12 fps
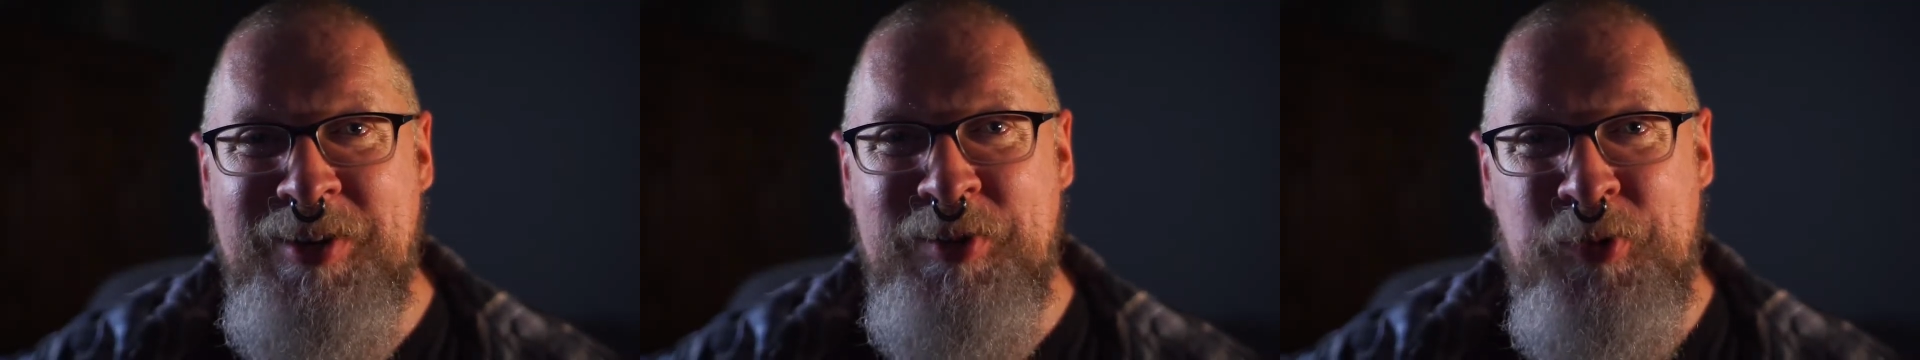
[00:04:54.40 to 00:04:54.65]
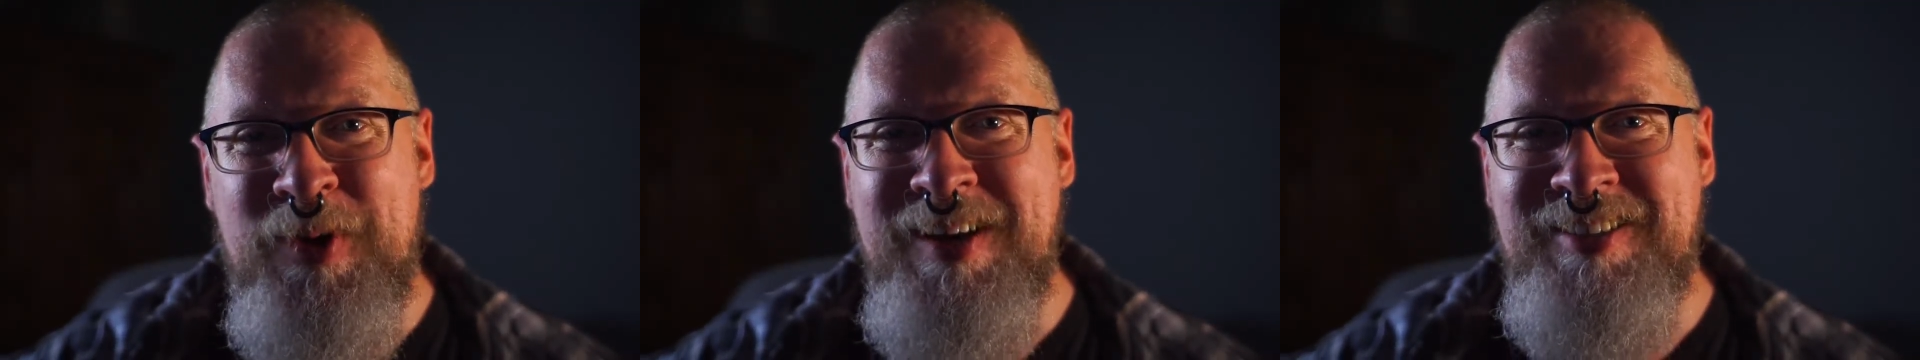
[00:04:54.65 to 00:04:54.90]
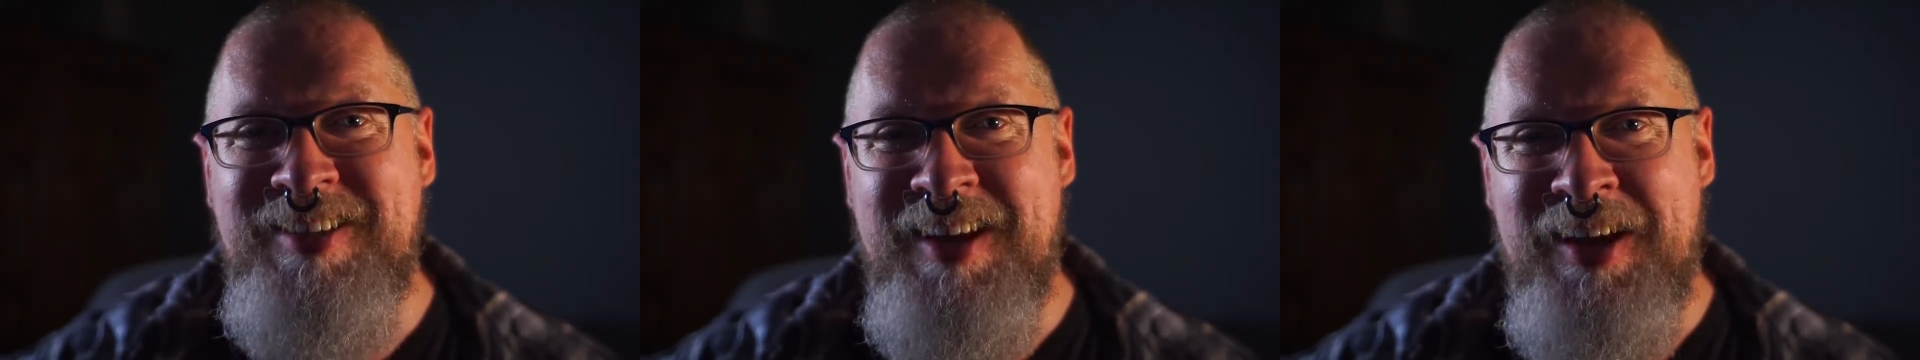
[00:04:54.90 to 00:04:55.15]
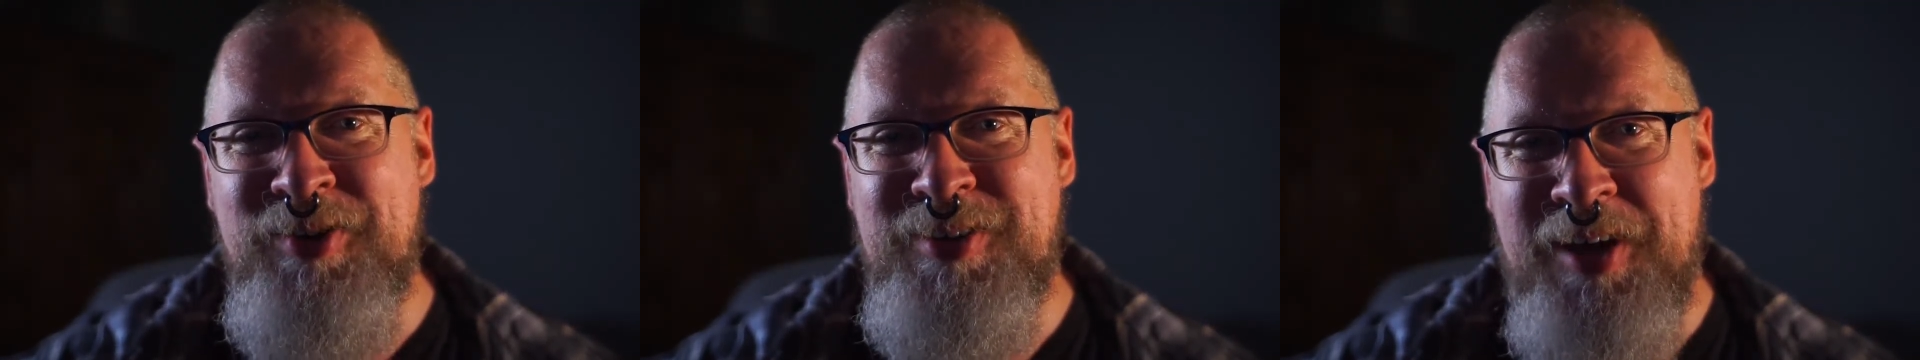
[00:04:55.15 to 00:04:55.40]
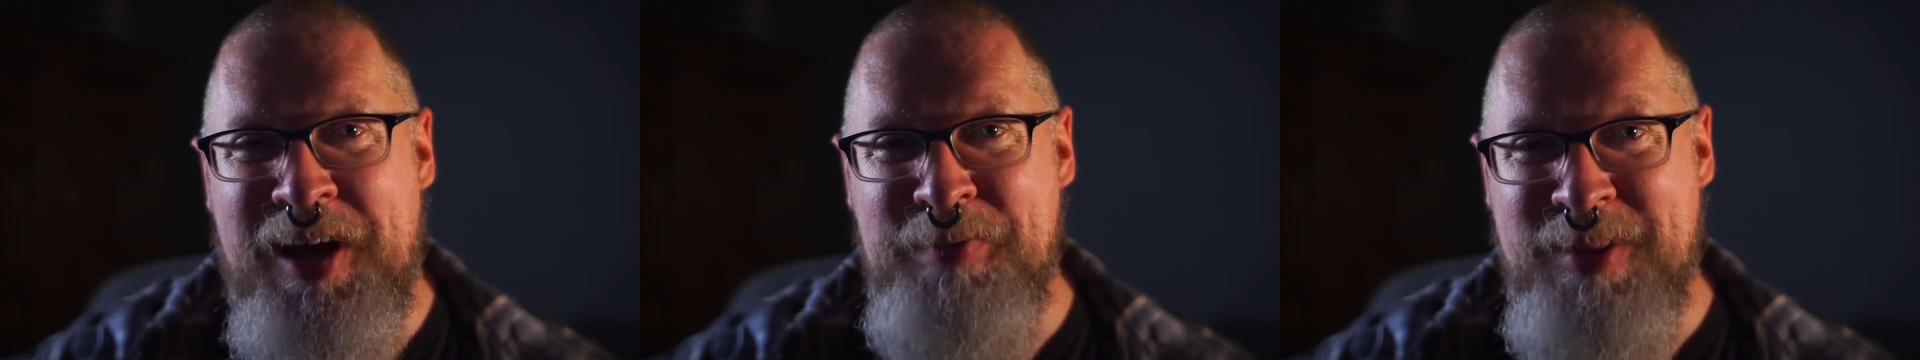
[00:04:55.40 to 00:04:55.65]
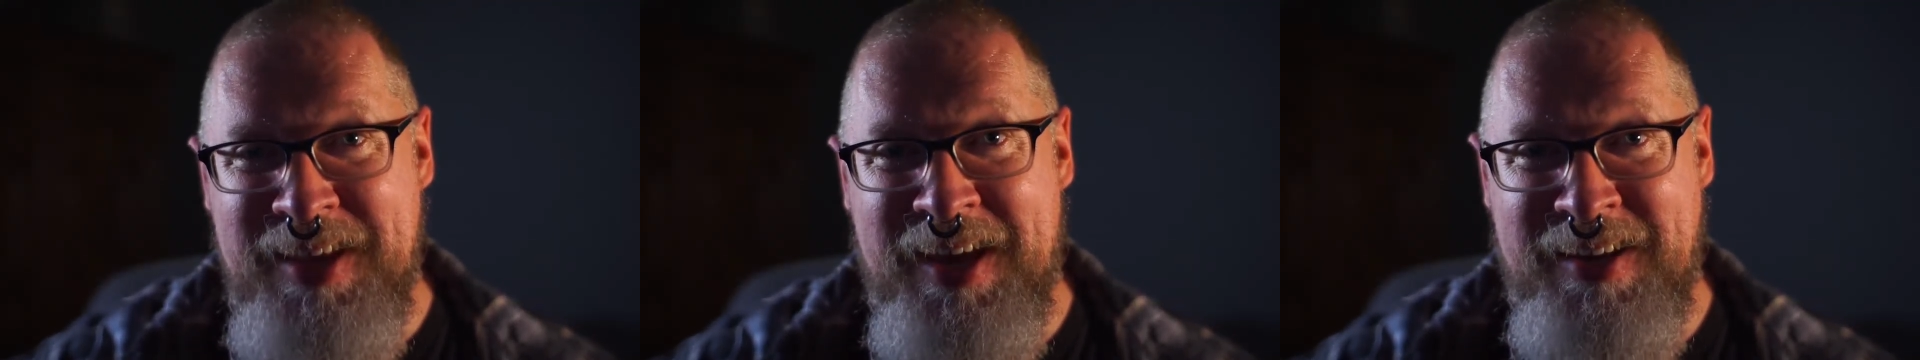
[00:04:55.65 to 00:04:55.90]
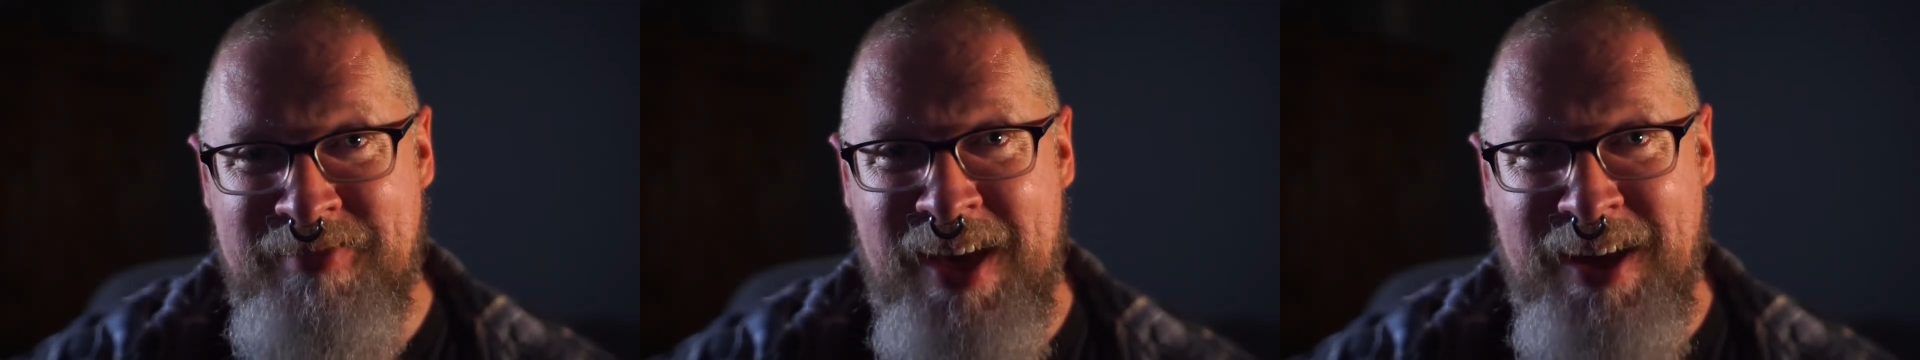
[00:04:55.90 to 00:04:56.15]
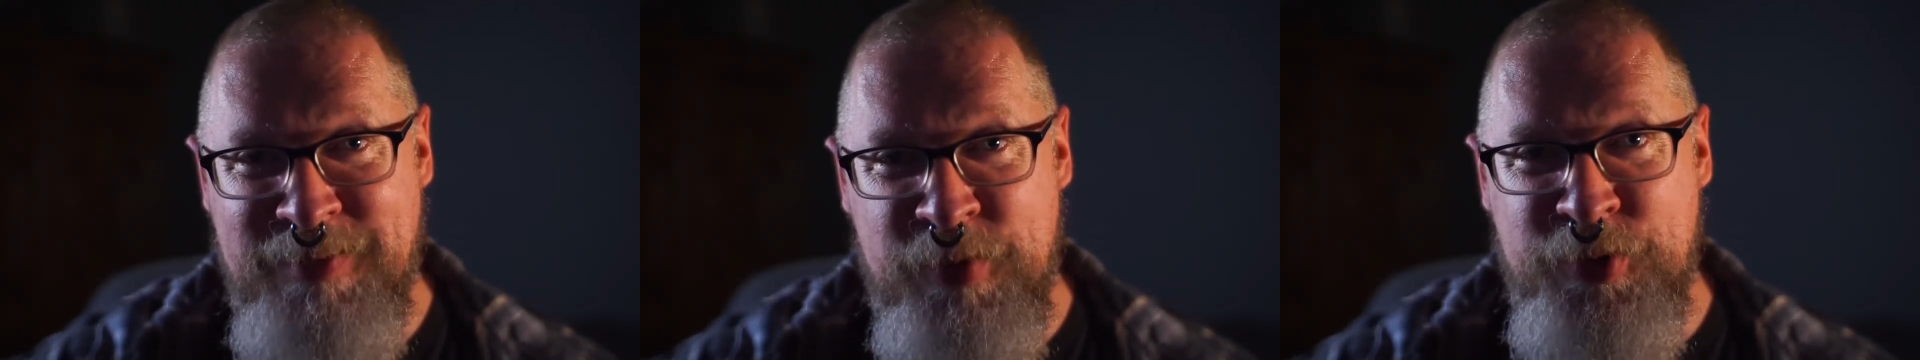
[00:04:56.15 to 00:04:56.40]
the wasted airtime at the end of that
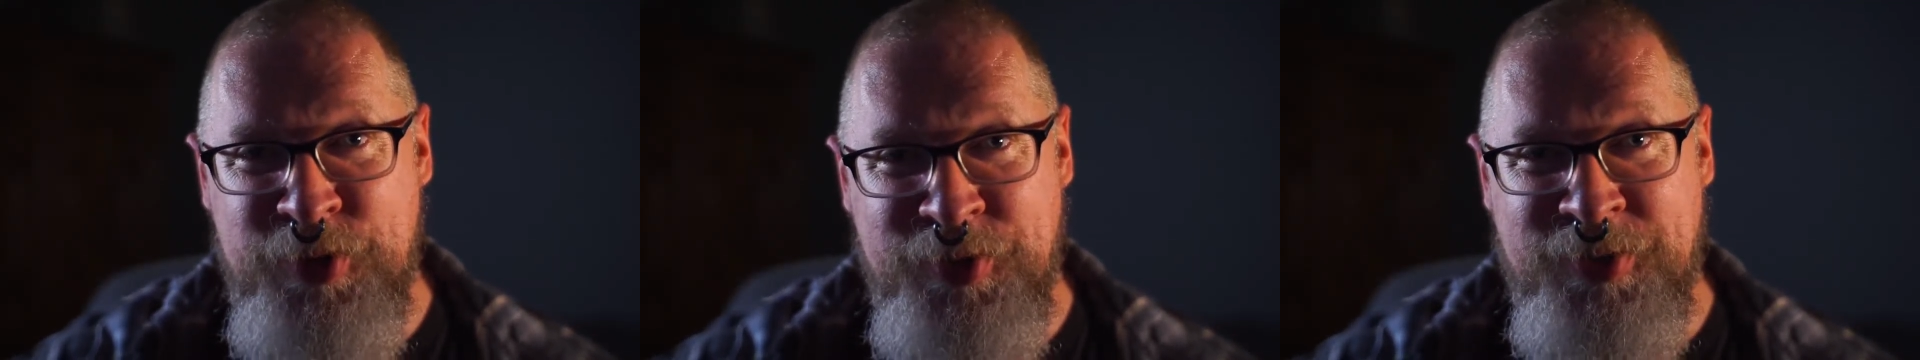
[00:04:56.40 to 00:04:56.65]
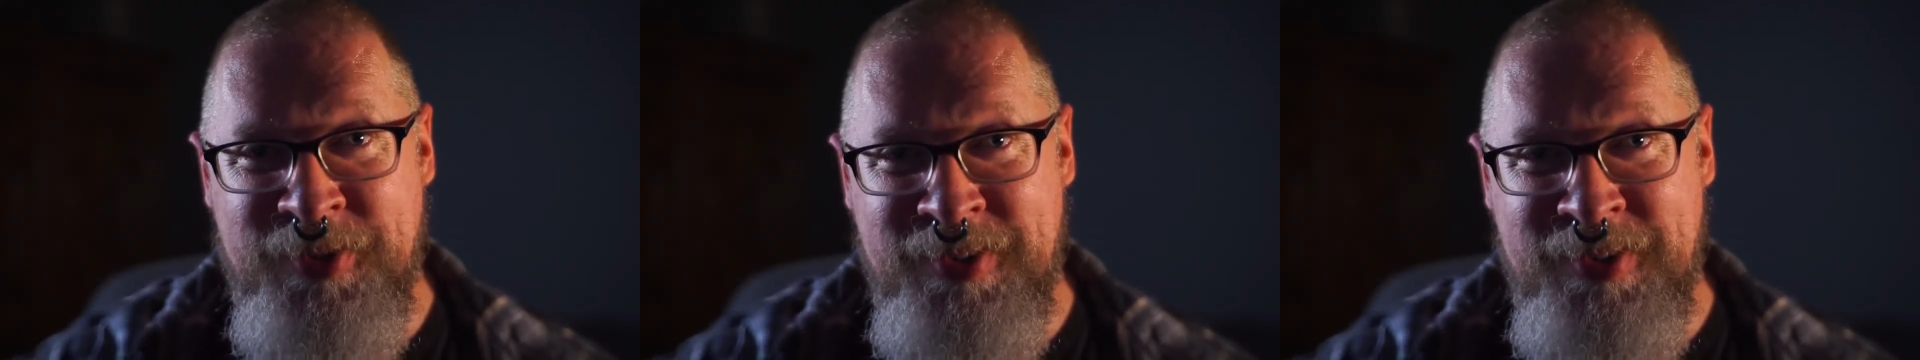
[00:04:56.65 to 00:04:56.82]
commercial.